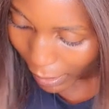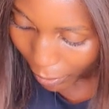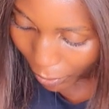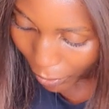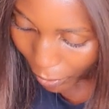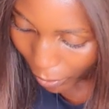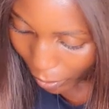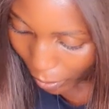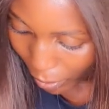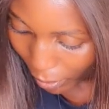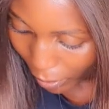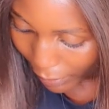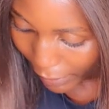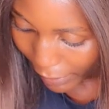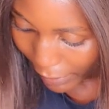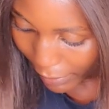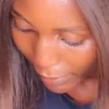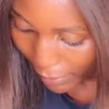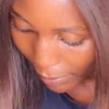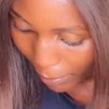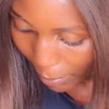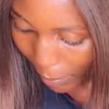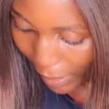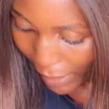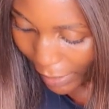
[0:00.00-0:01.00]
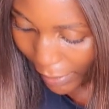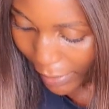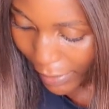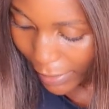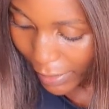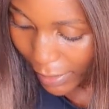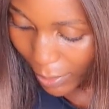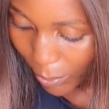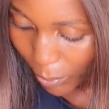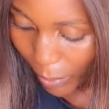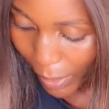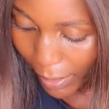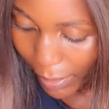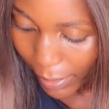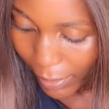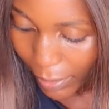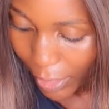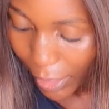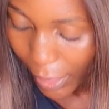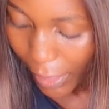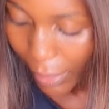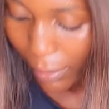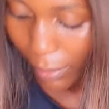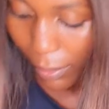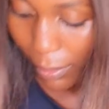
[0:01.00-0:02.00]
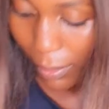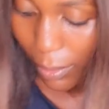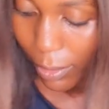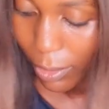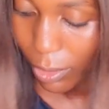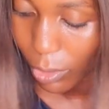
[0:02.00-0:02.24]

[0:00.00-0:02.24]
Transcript: how you call it, but this is where the chicken